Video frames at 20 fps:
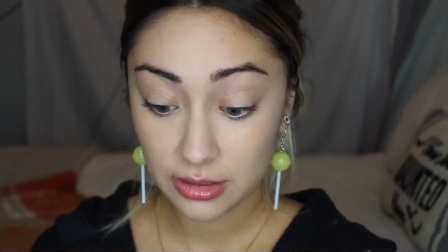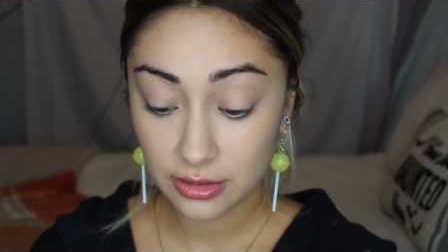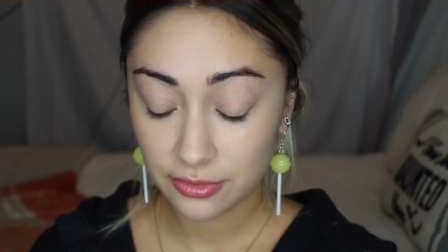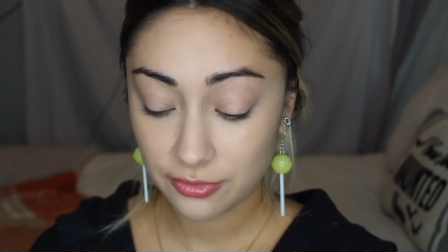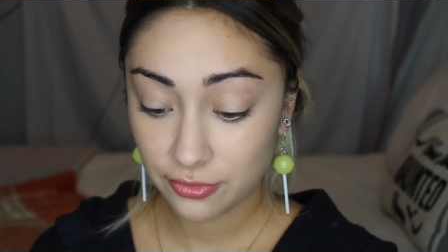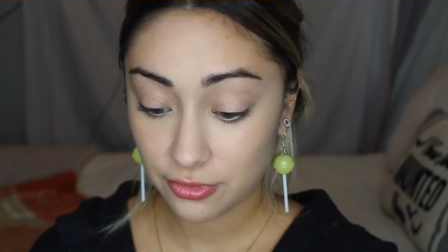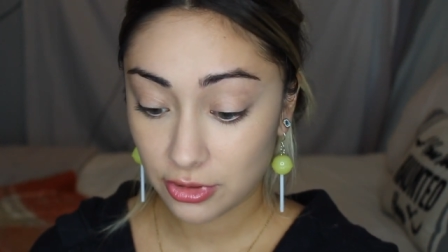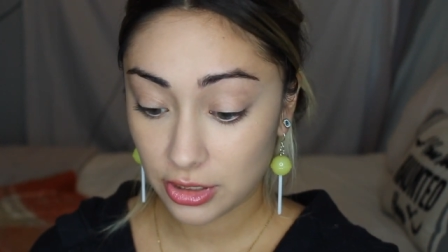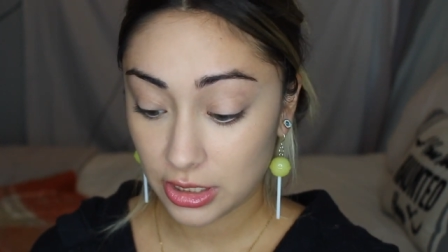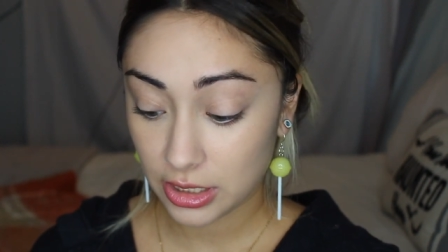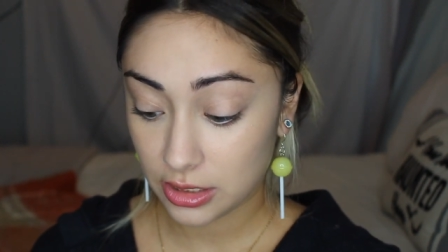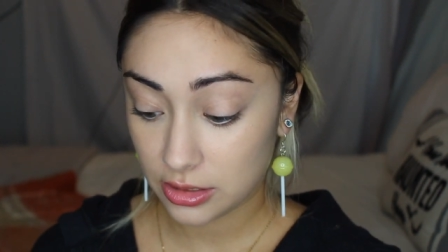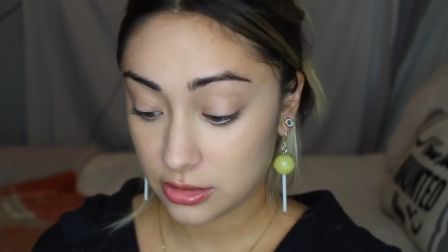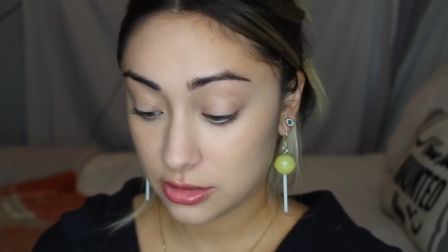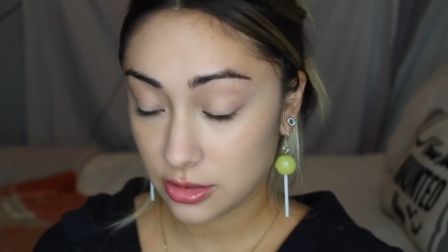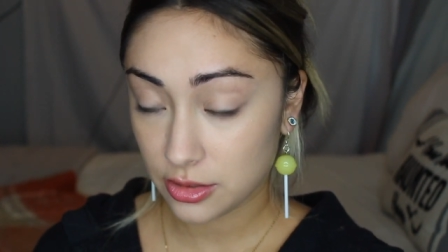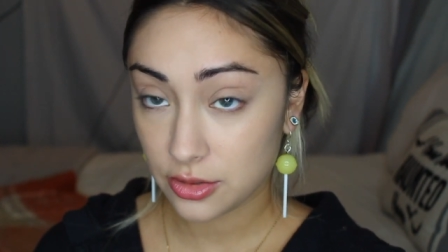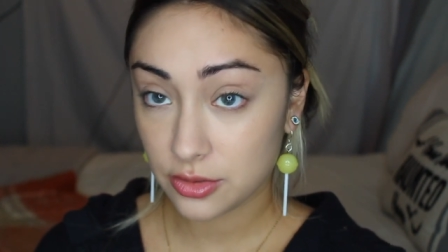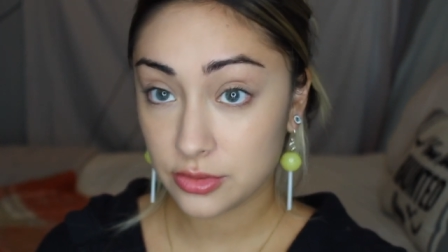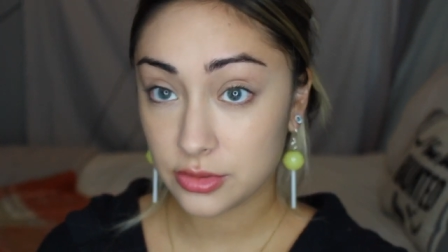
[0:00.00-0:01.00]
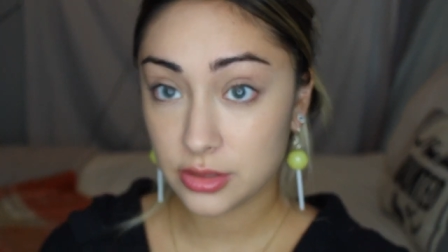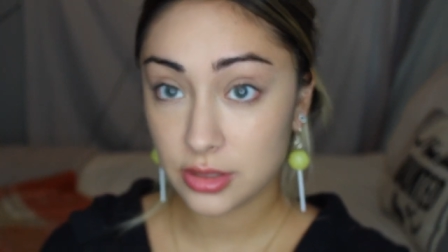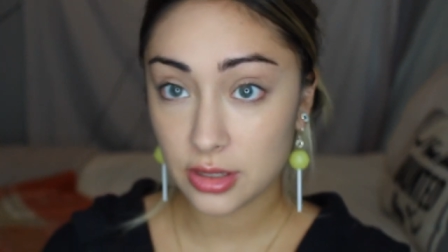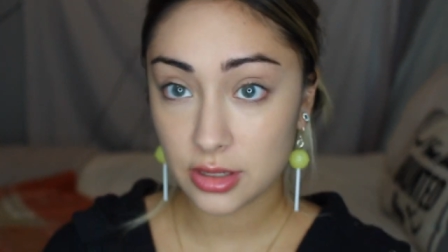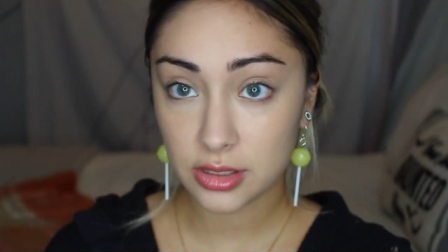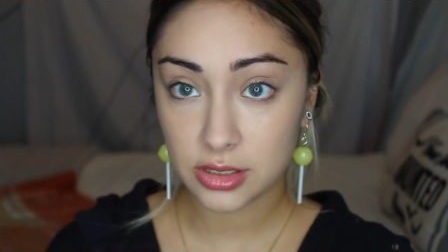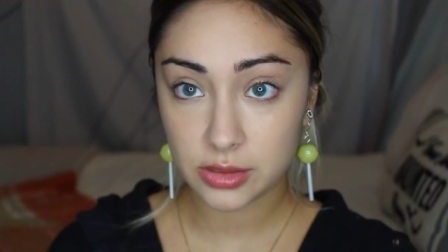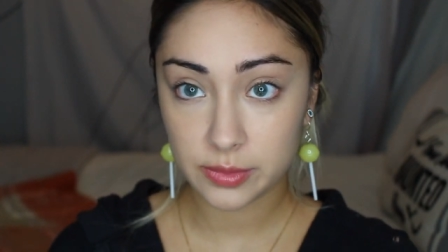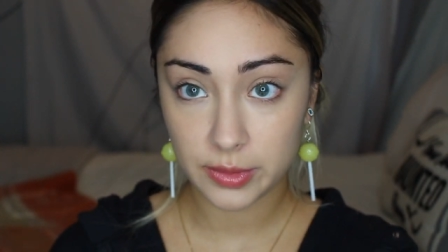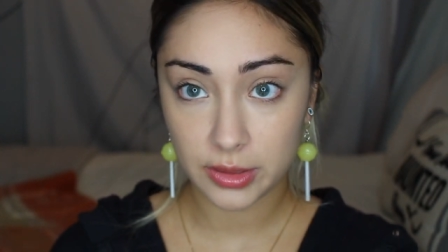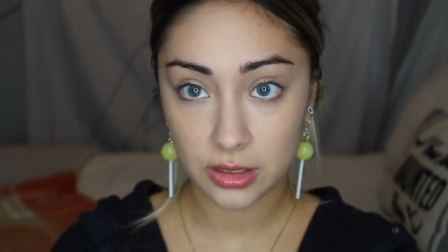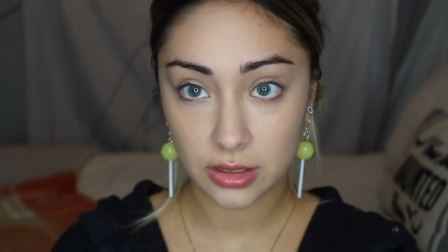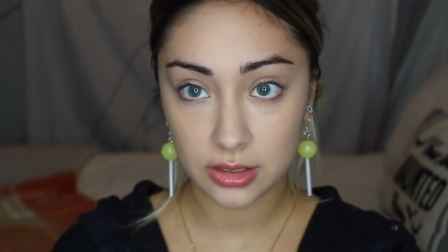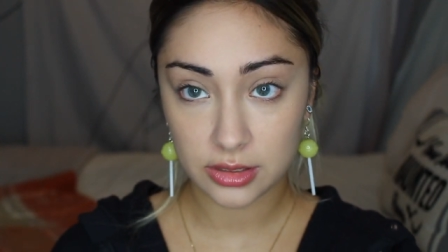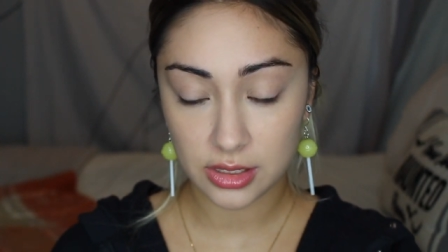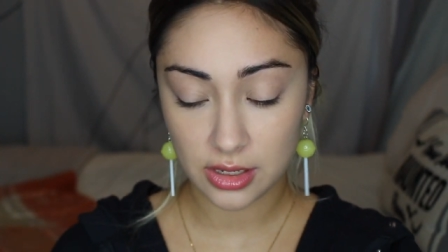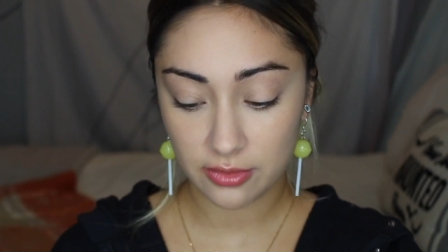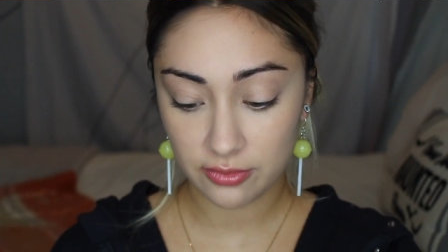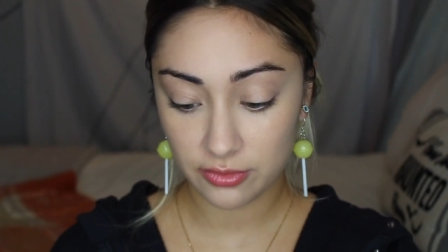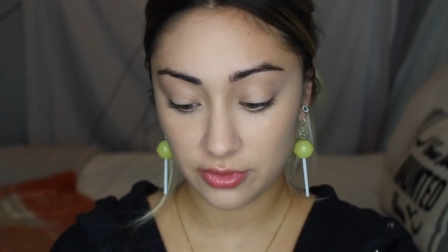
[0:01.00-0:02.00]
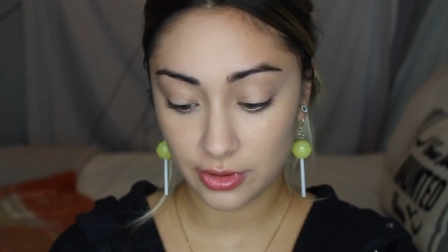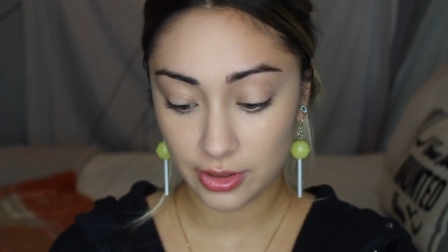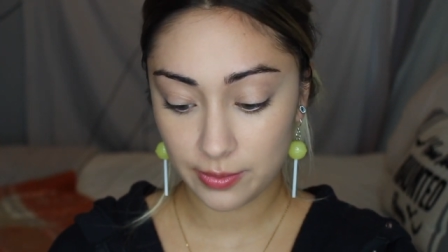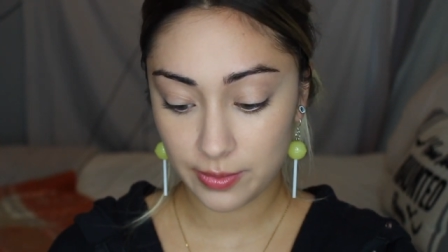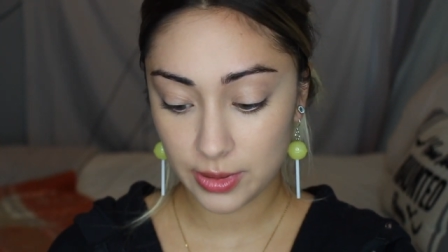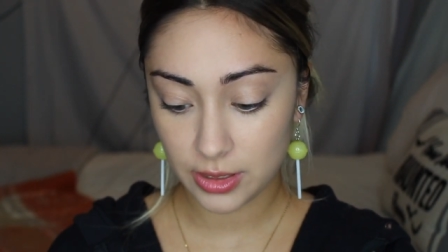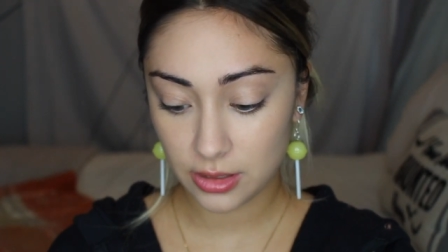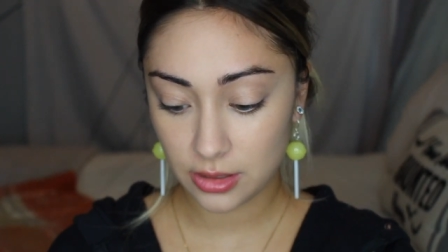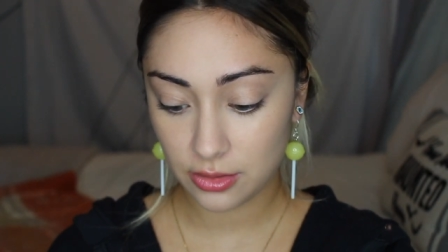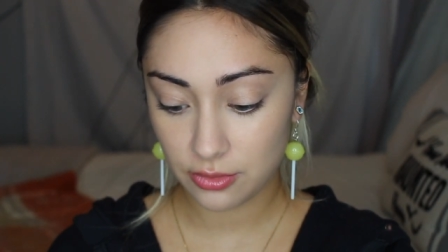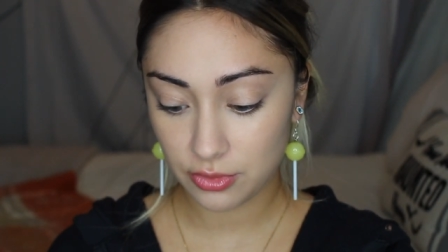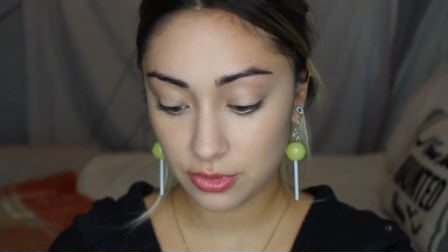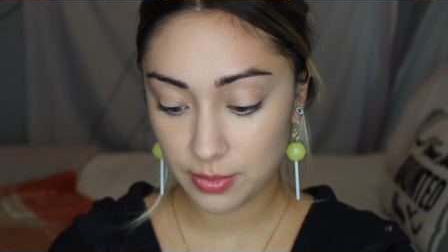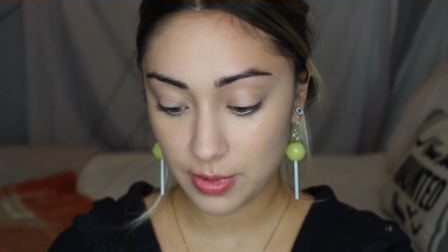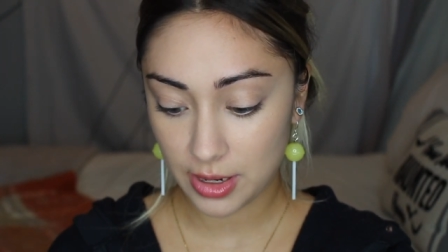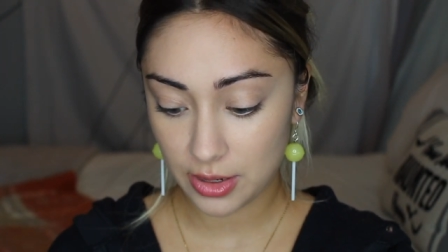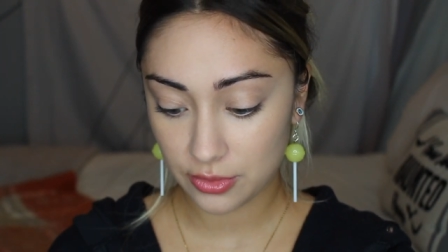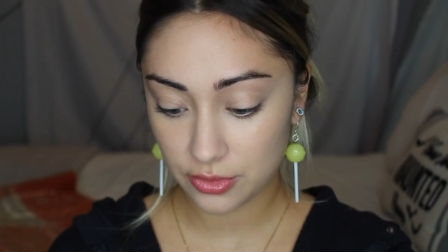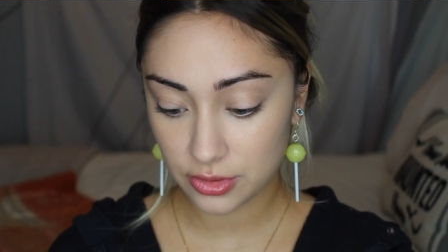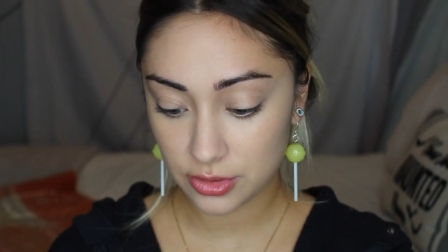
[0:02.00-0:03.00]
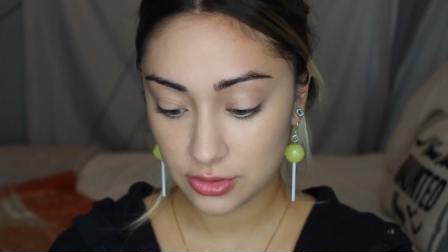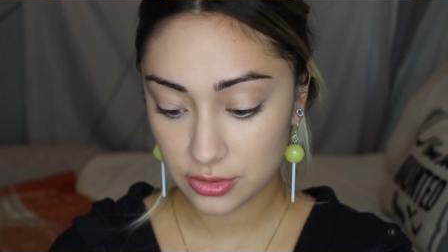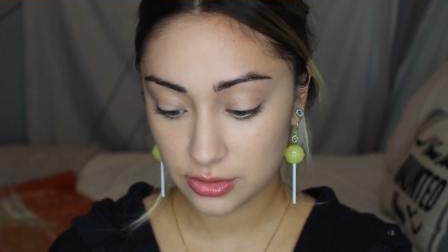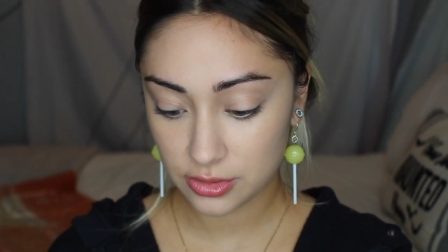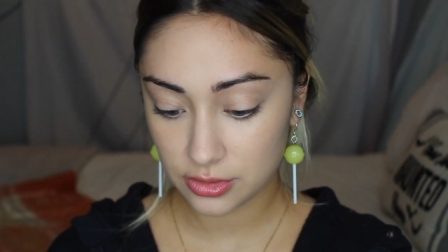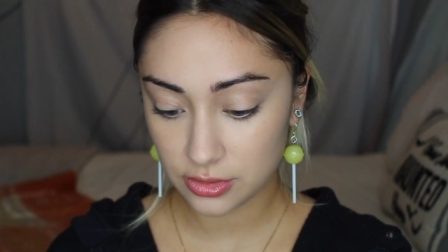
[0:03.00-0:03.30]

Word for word: afraid to use this because I'm very picky with powders,